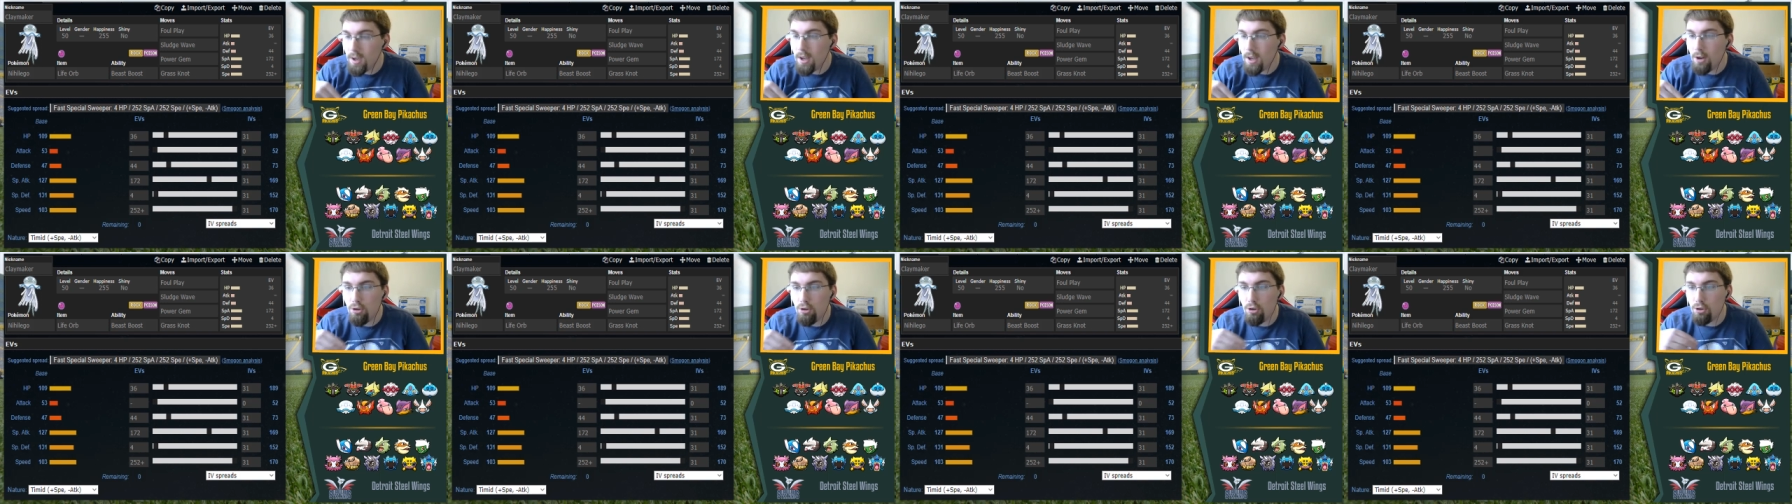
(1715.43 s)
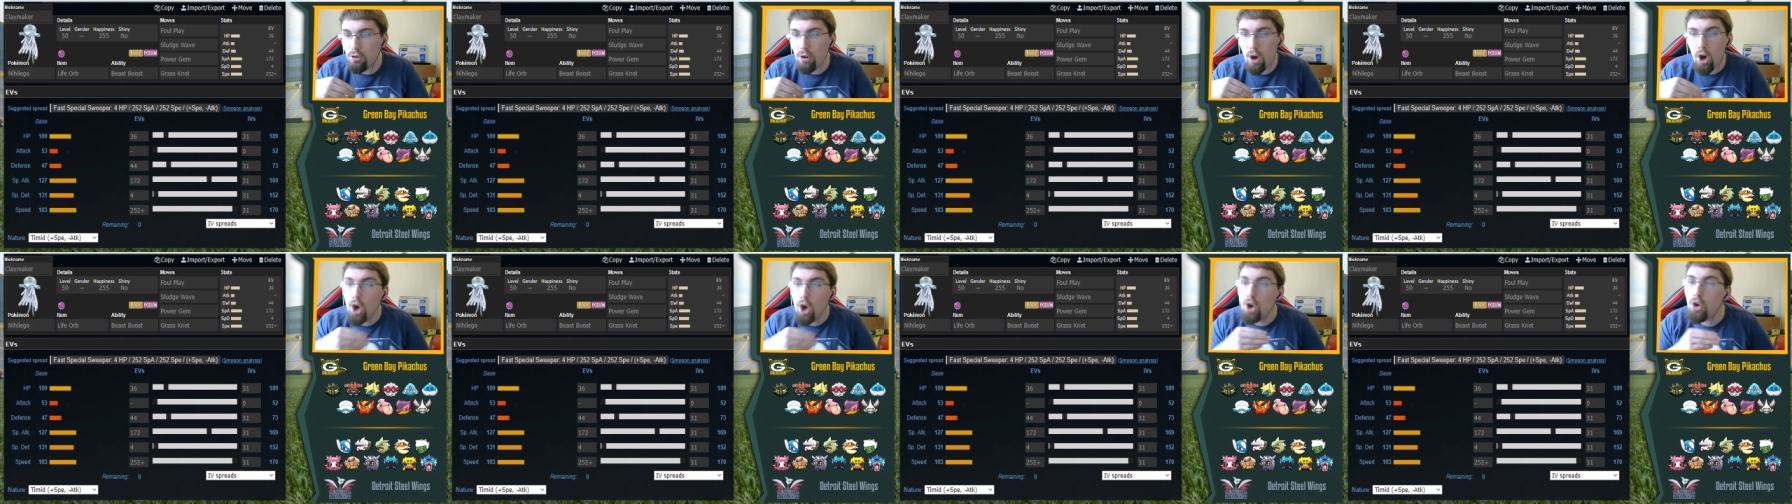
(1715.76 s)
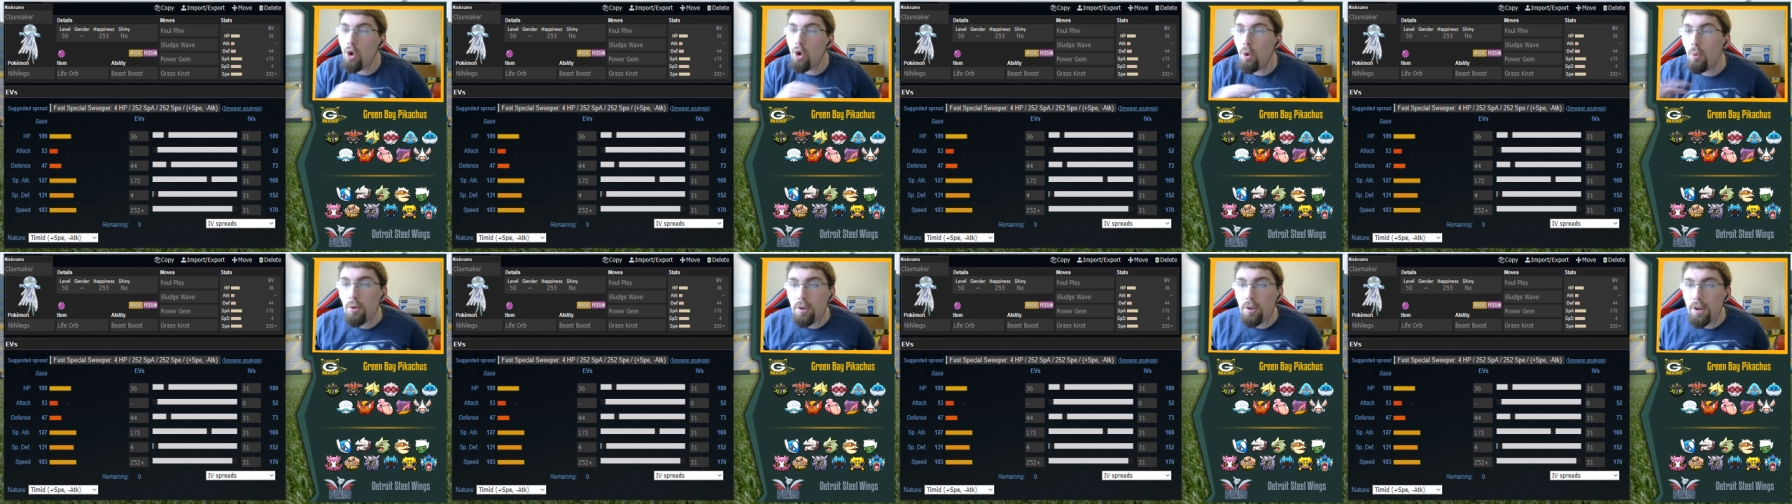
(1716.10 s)
We can just
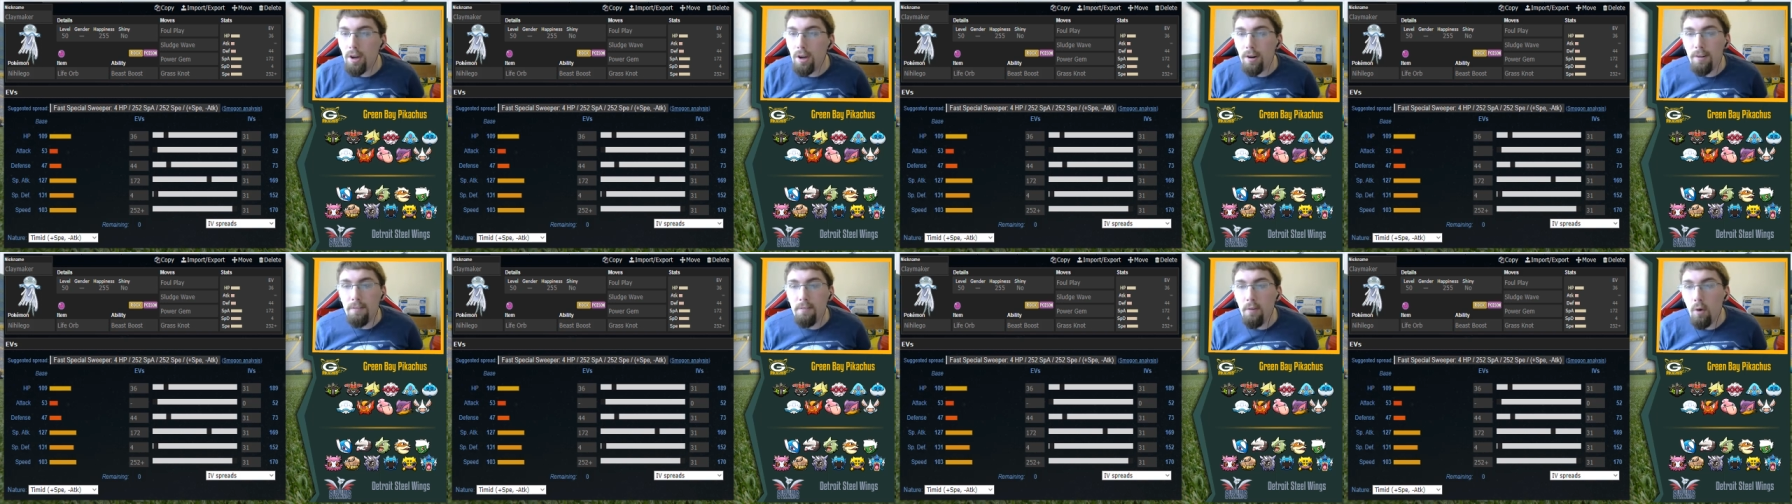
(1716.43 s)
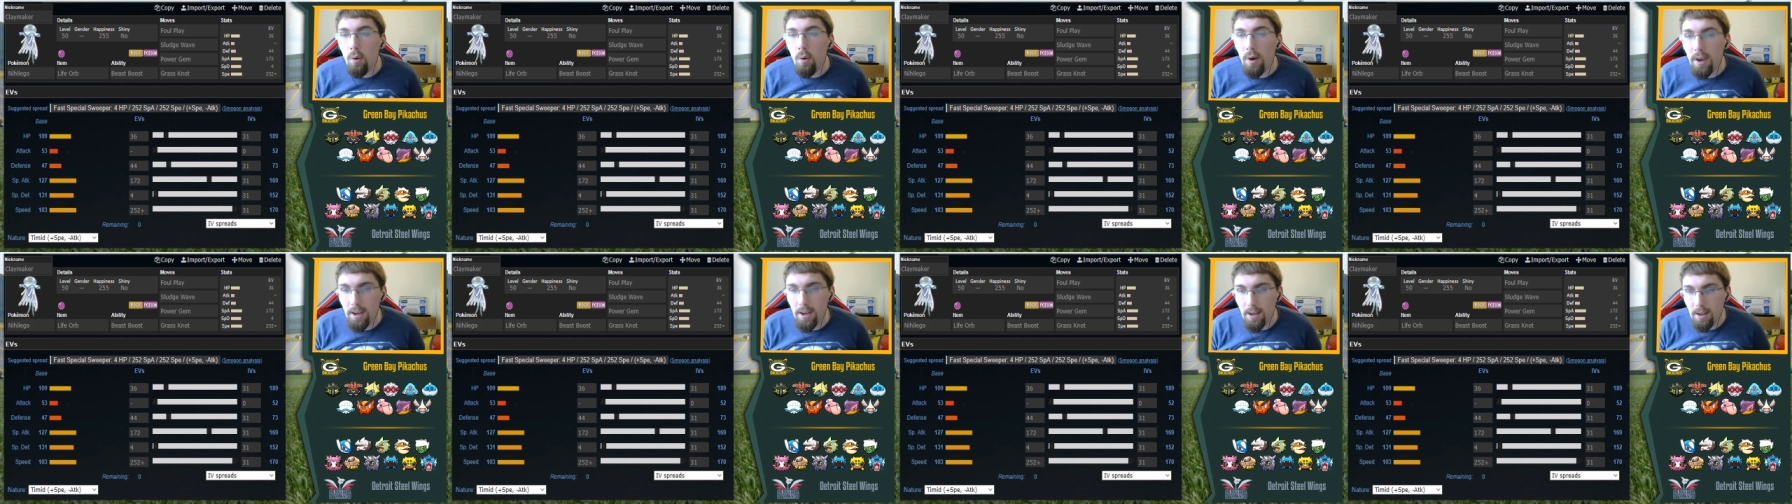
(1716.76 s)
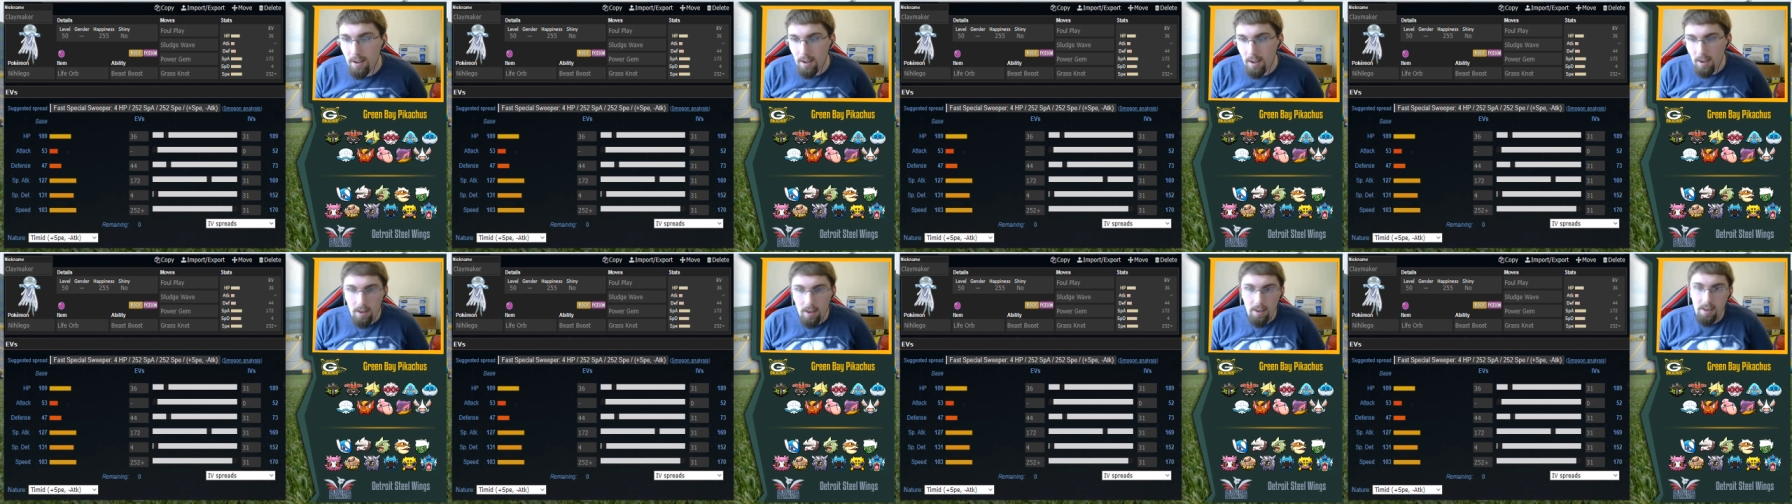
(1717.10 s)
totally
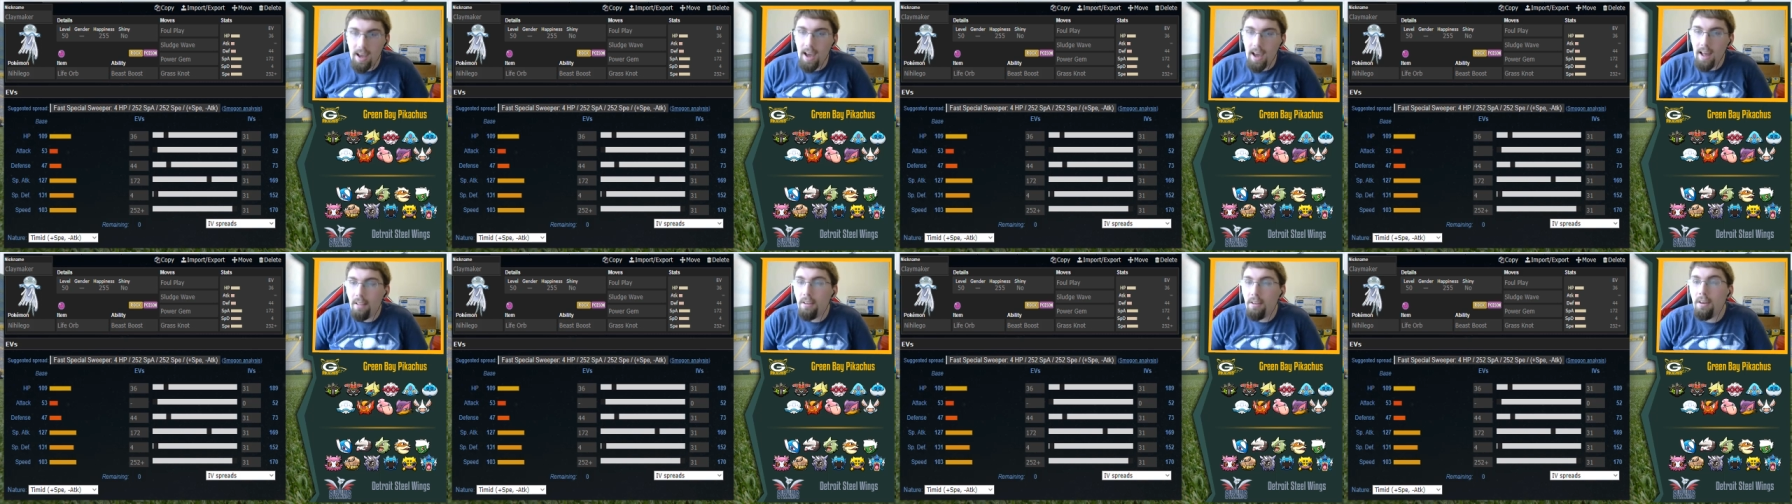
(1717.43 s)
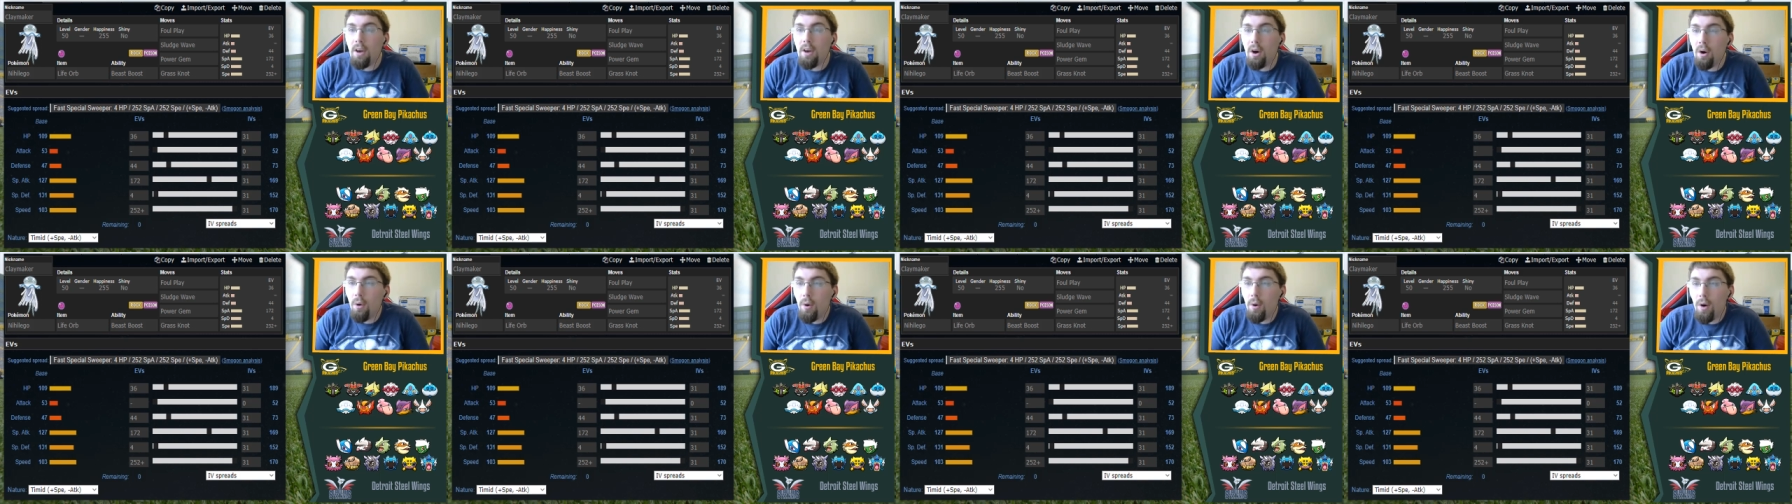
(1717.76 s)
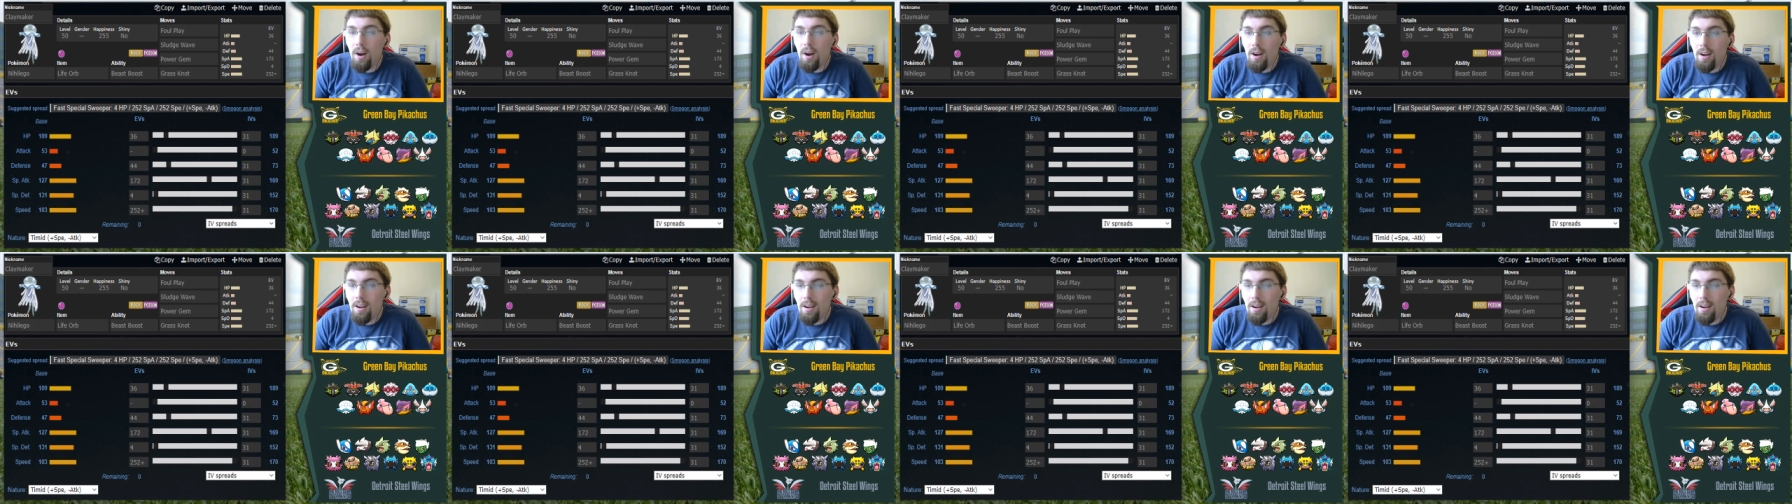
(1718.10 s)
avoid Nihilego.